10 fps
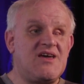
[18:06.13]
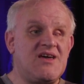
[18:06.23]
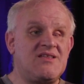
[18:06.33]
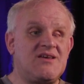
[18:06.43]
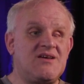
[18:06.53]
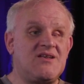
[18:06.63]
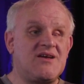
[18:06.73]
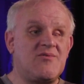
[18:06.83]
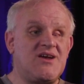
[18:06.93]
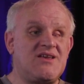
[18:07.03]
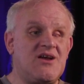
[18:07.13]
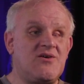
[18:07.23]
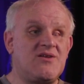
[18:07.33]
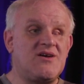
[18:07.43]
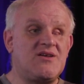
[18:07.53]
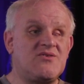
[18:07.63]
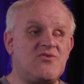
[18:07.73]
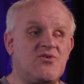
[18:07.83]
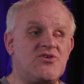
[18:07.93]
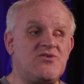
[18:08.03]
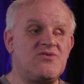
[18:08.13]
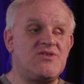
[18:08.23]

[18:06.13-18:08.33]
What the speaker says: in the, like right here at the corner.